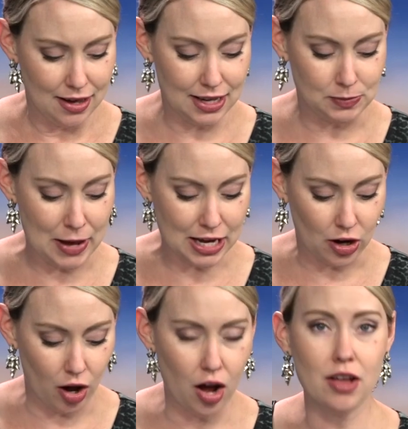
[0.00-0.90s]
It's being
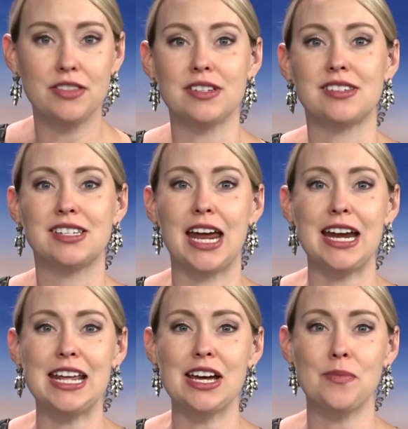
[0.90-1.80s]
called the
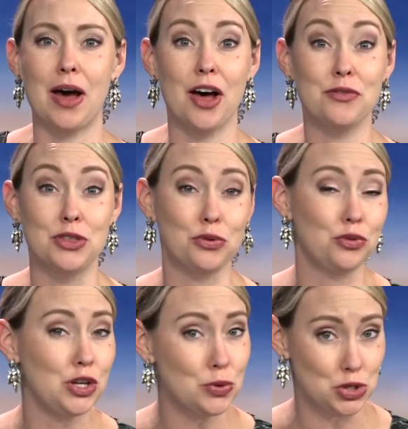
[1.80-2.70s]
Stadium of the
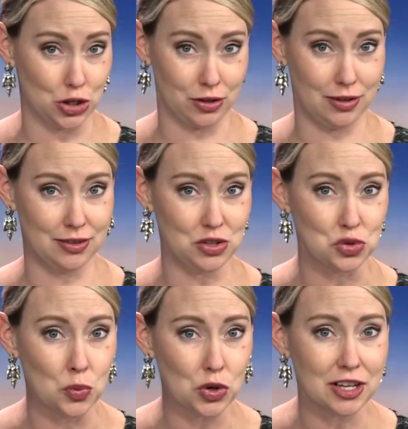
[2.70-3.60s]
Future. And
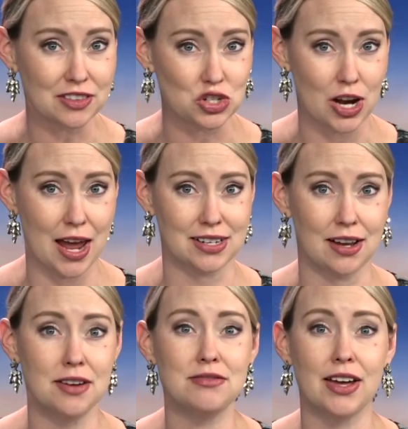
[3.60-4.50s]
this morning, the
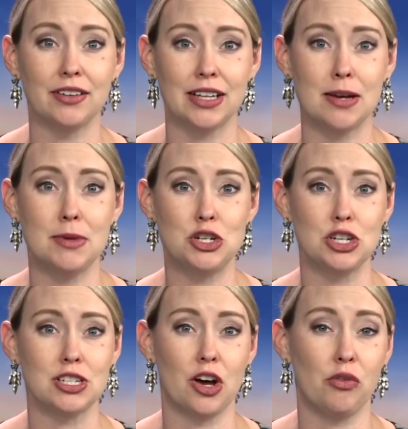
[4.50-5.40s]
Jags unveiled
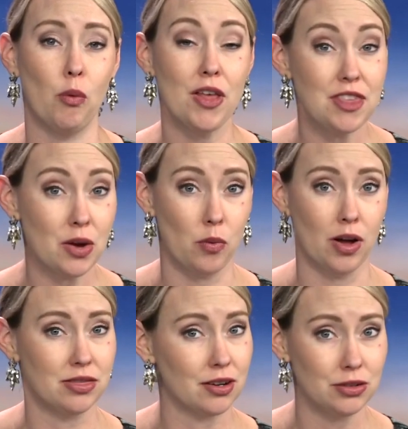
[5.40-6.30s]
images of what they
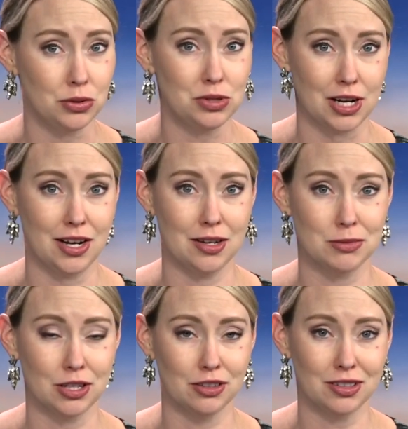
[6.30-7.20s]
want their new
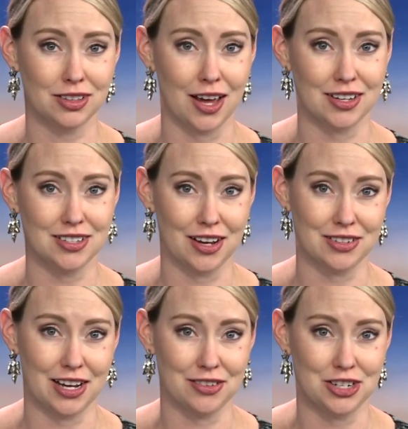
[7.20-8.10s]
stadium to look like in
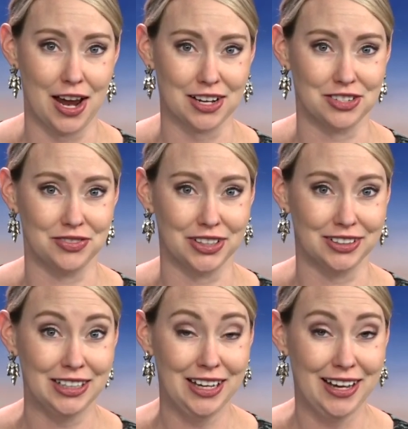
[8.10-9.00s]
downtown
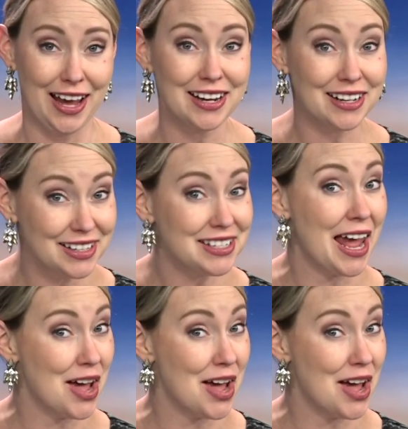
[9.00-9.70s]
Jacksonville. And it is